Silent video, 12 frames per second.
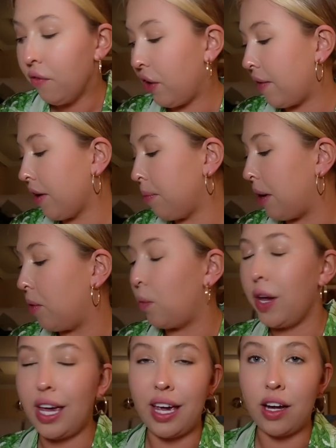flavor, but
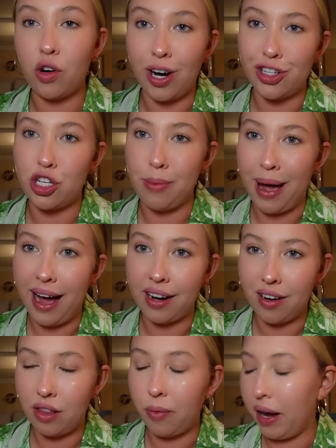we crushed the bag
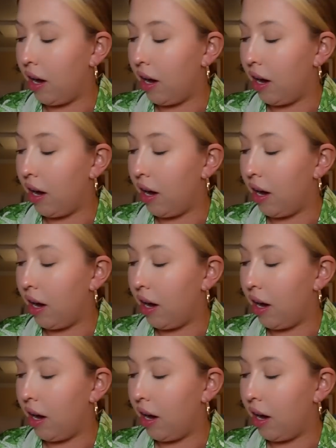on the way